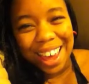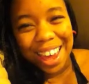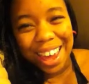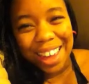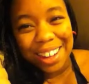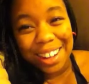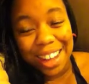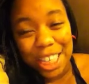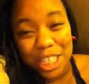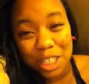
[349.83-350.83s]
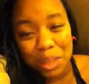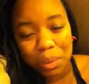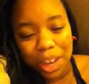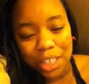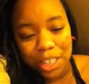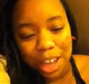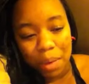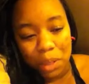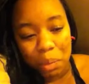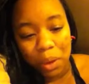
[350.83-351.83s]
And the next student we actually got
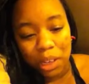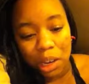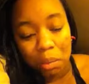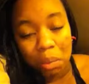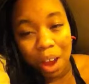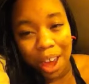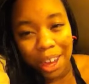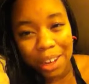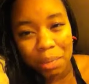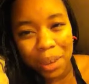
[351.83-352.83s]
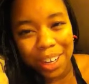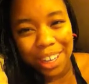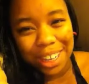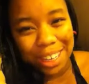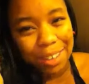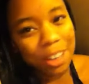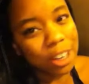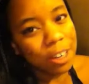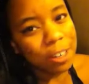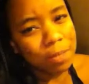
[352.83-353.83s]
was a boy named Ryan, but
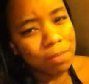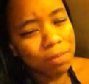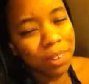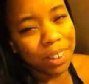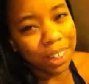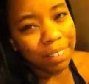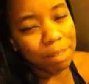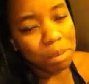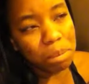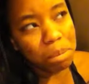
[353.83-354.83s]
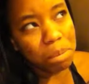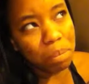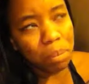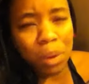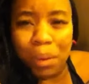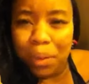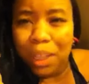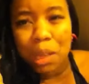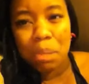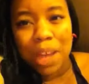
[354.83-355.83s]
we weren't
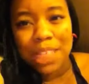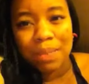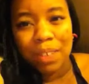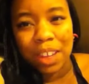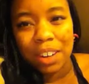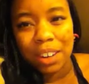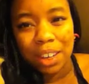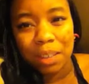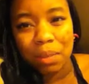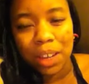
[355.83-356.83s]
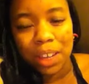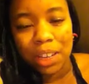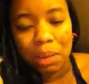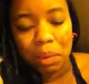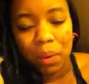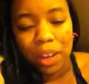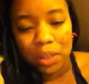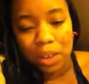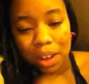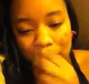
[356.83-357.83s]
really the best fit. He ended up going
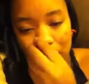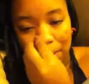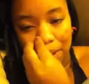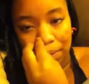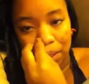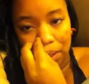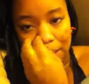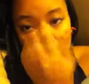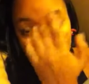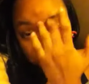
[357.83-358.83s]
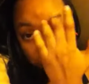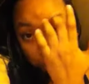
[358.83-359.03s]
to another family that was